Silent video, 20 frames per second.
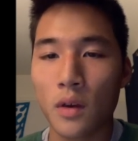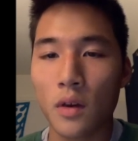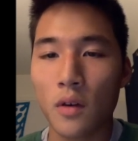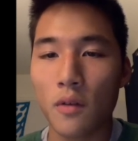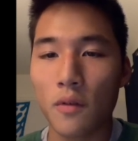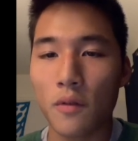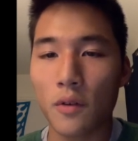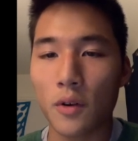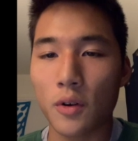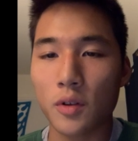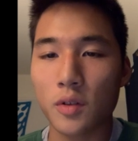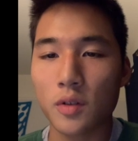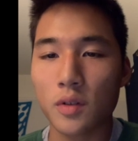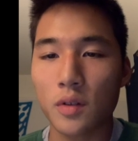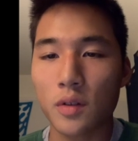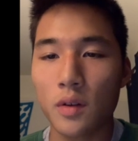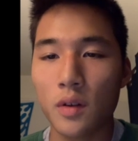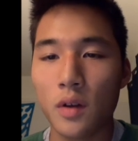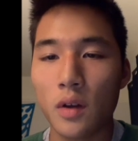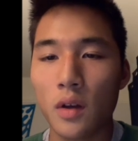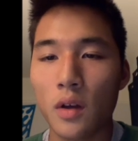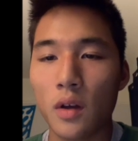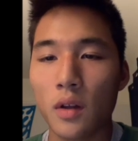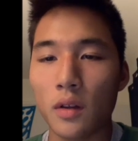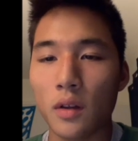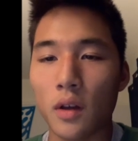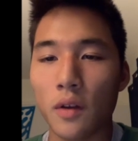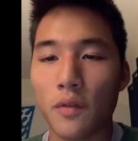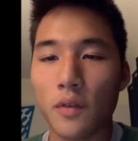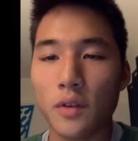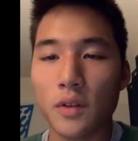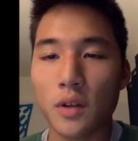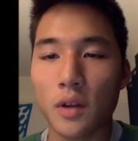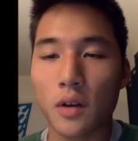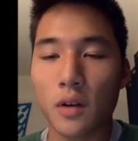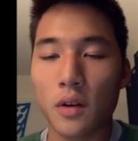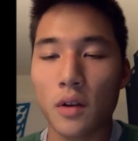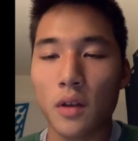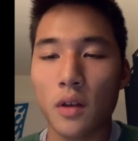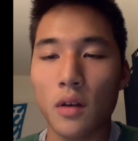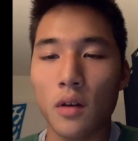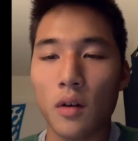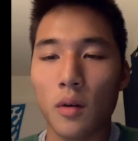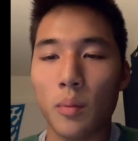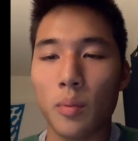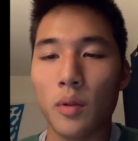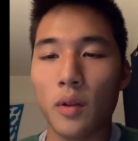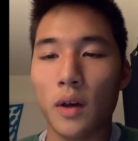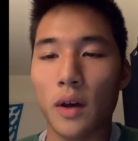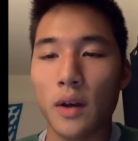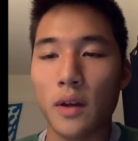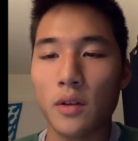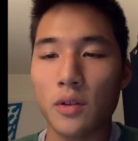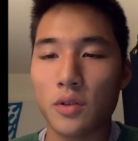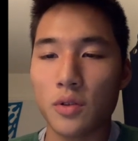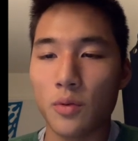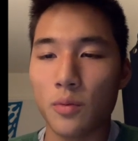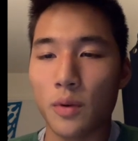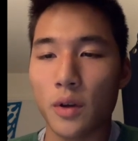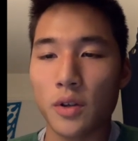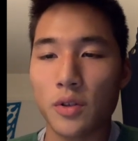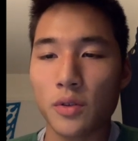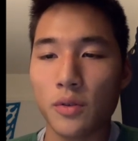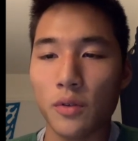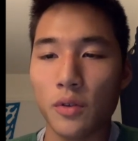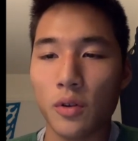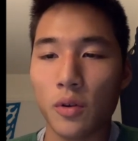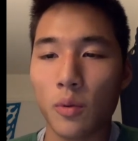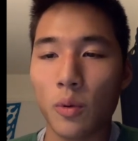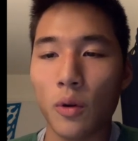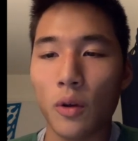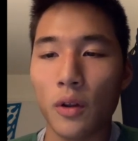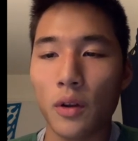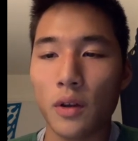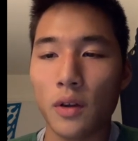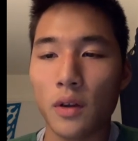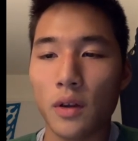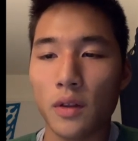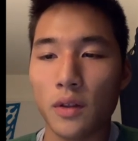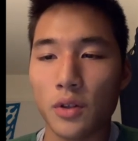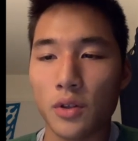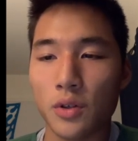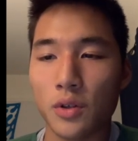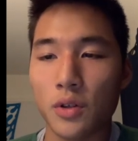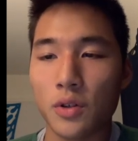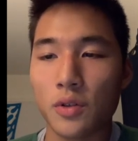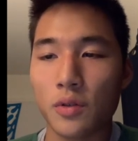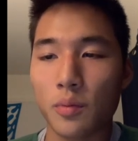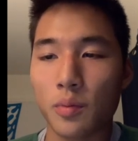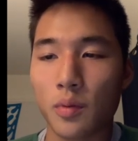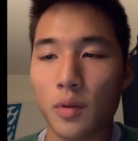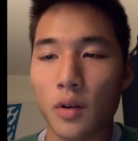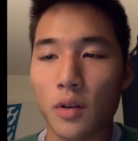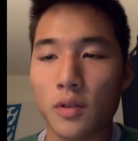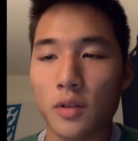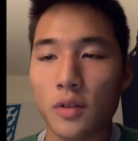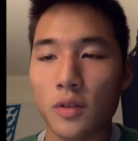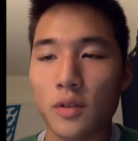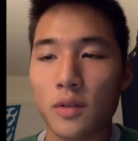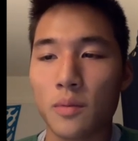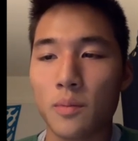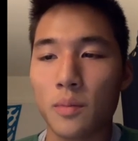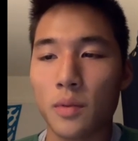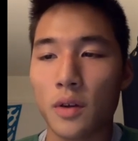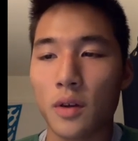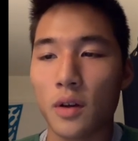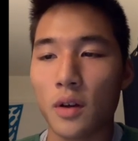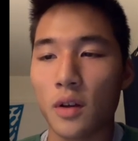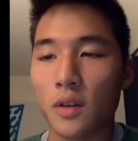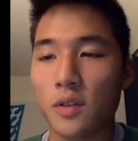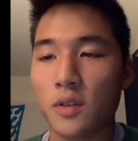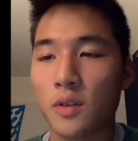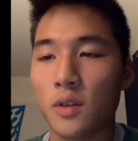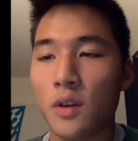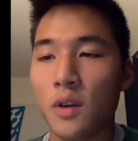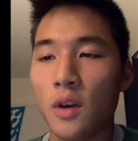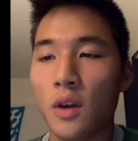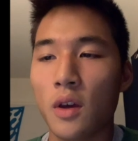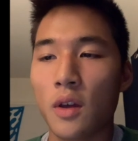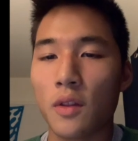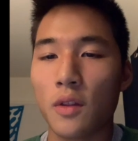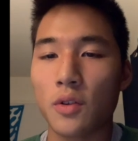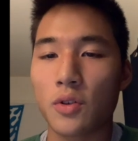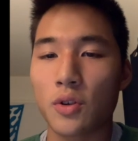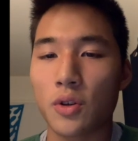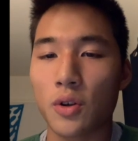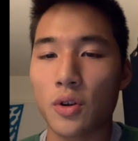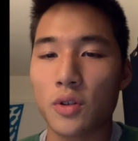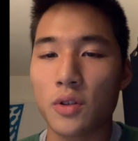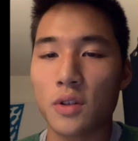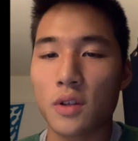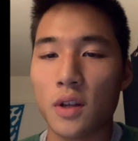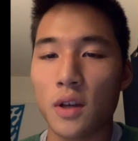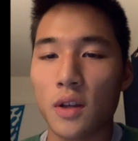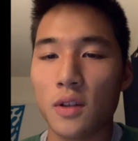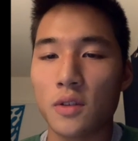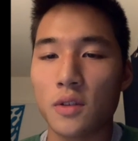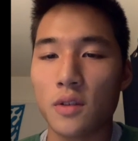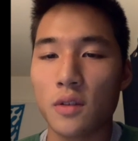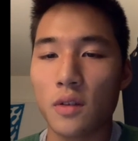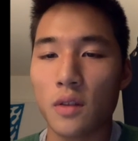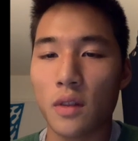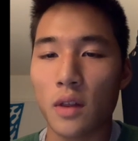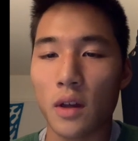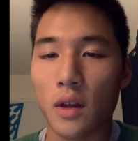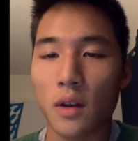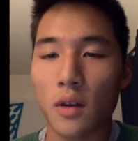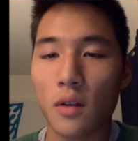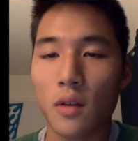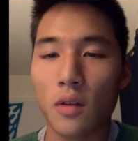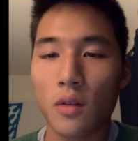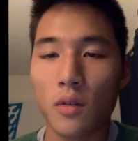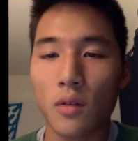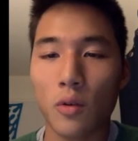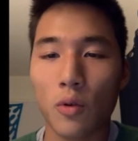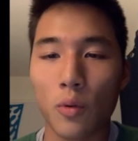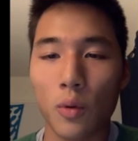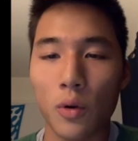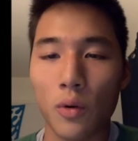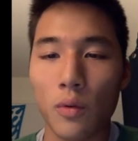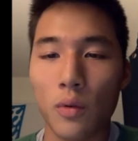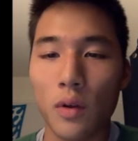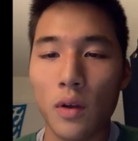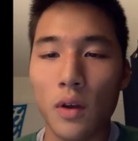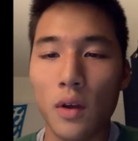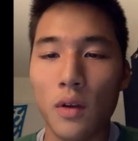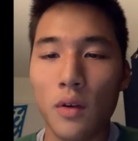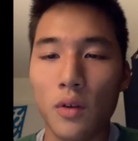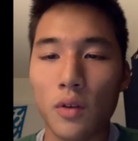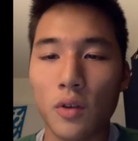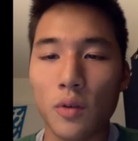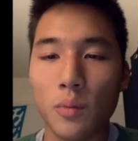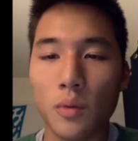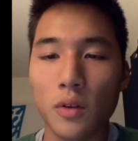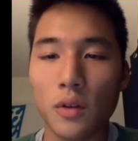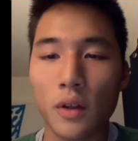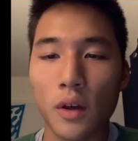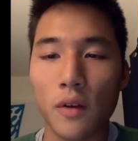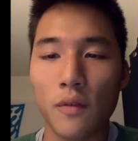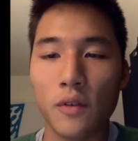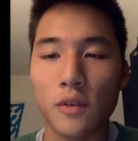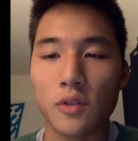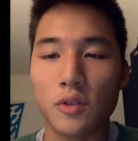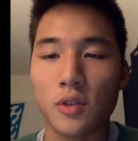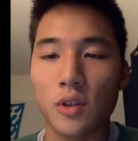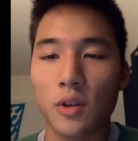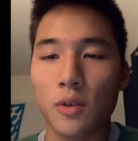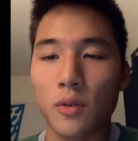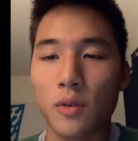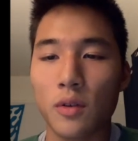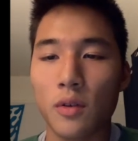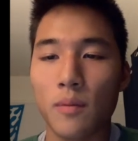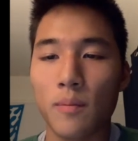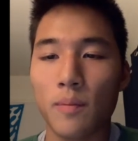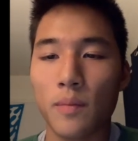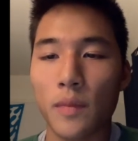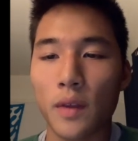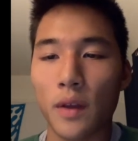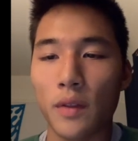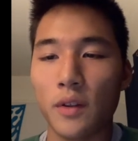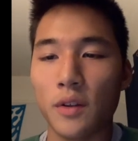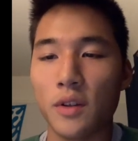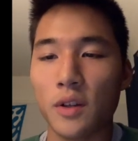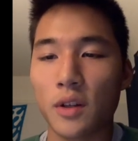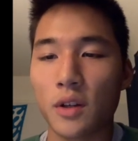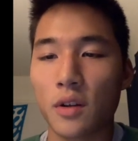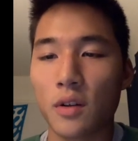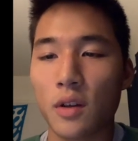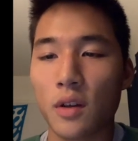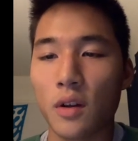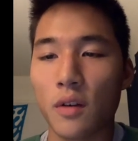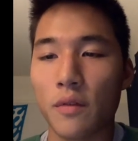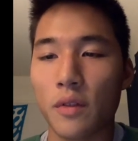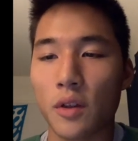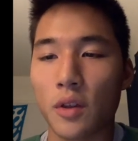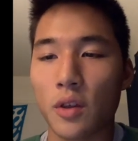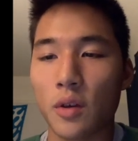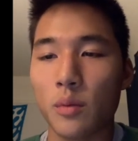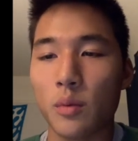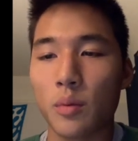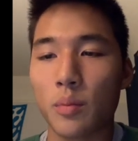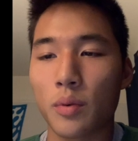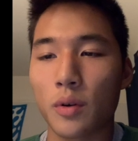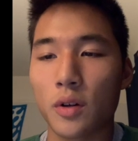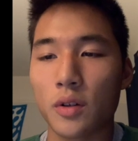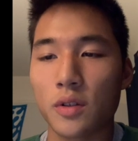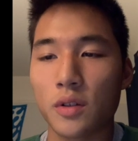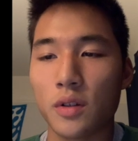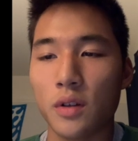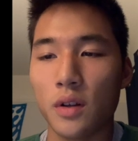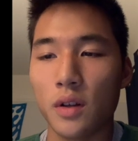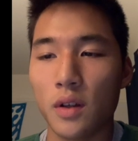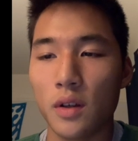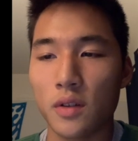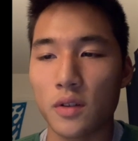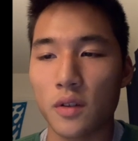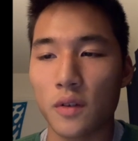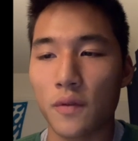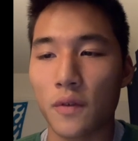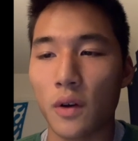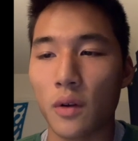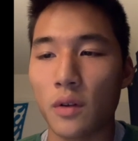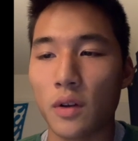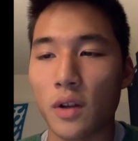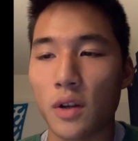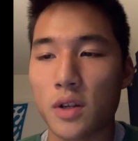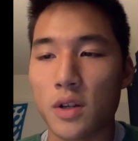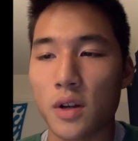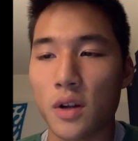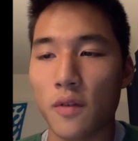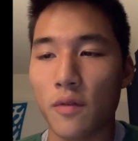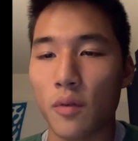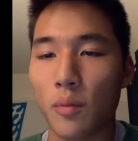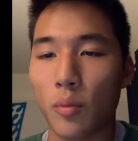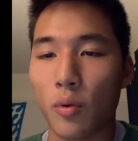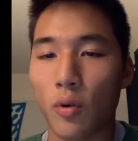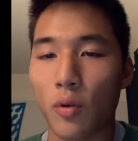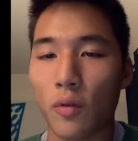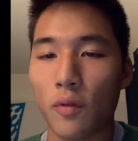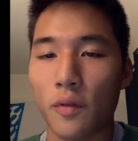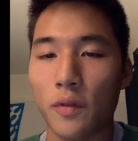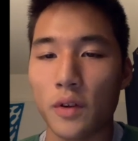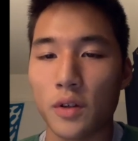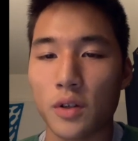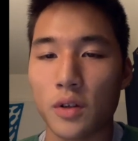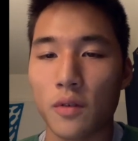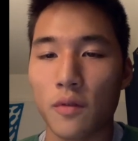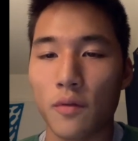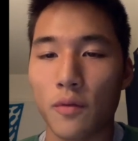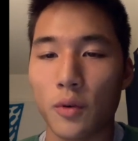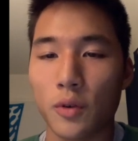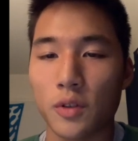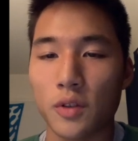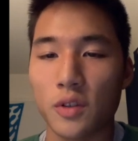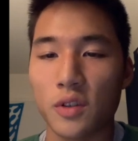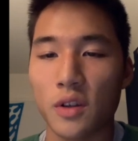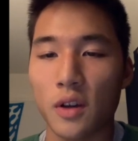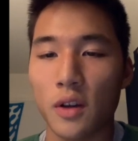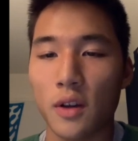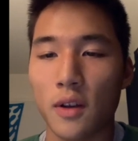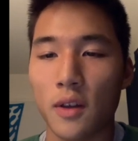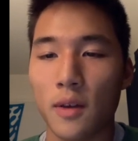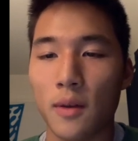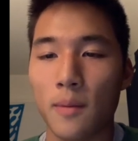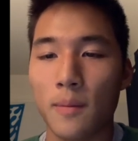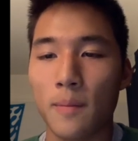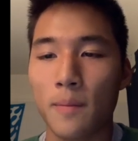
First, life and dignity apply to racial inequality in the judicial process because the Church states that, quote, human life is sacred and the dignity of the human person is the foundation of a moral vision for society.